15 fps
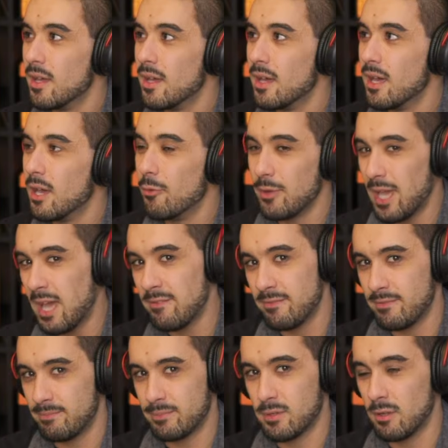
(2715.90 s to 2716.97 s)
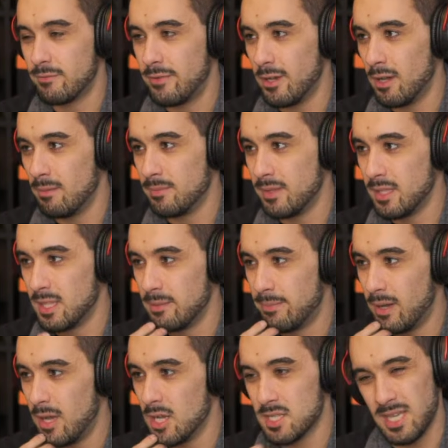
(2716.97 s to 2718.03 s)
we have confirmed in the
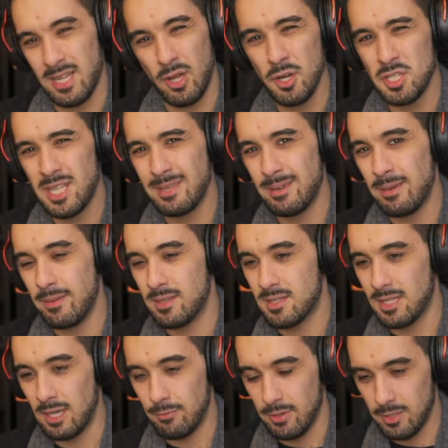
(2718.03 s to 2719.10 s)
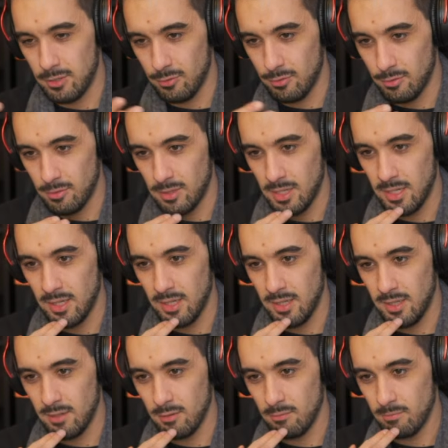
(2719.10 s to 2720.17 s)
past, and honestly maybe it's time we do
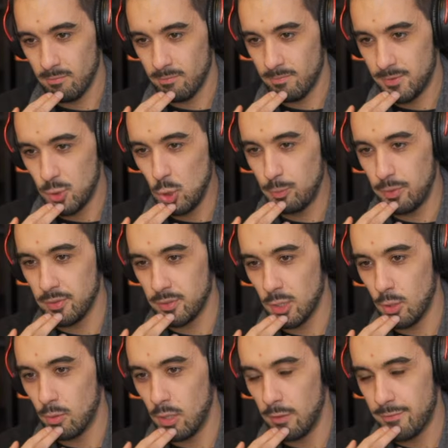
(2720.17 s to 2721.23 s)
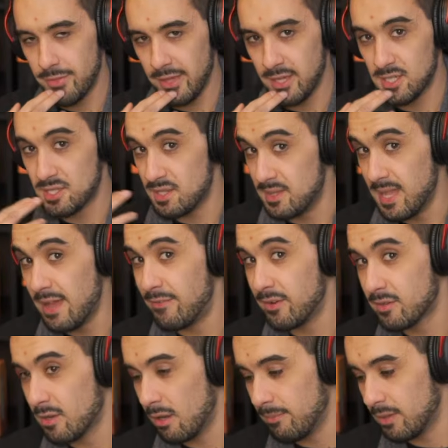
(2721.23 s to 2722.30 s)
a 2.0 of things never
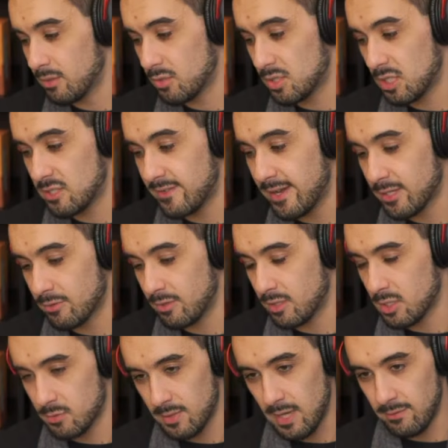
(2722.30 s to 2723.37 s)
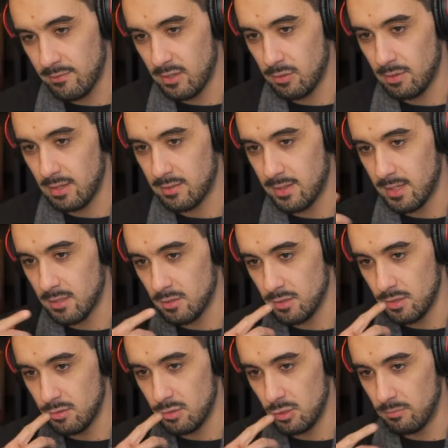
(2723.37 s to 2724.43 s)
coming to Satisfactory, because we have a video like that on
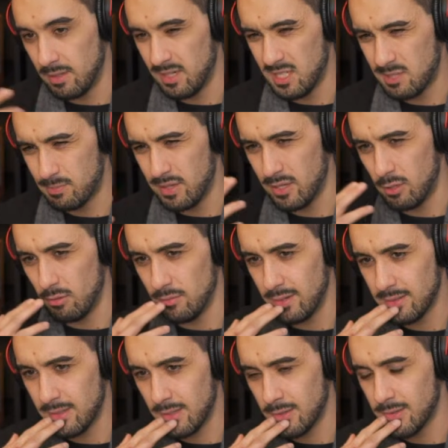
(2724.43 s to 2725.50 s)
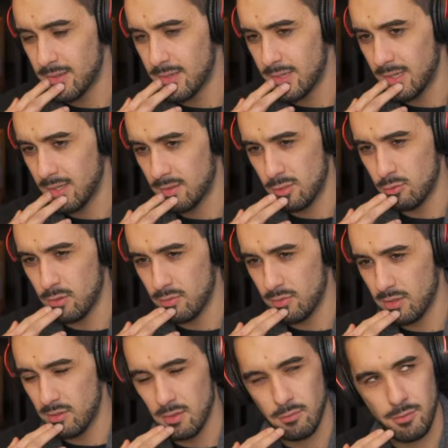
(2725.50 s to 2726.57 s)
YouTube, and it's pretty old right now. 3
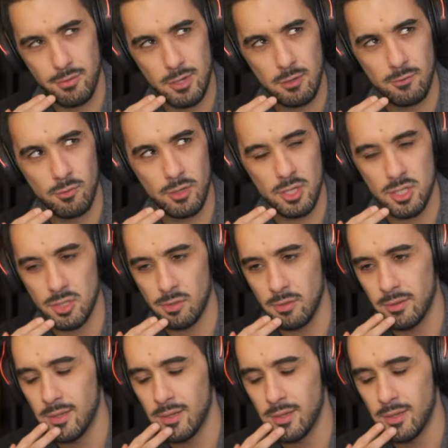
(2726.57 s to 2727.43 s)
or 4 years old.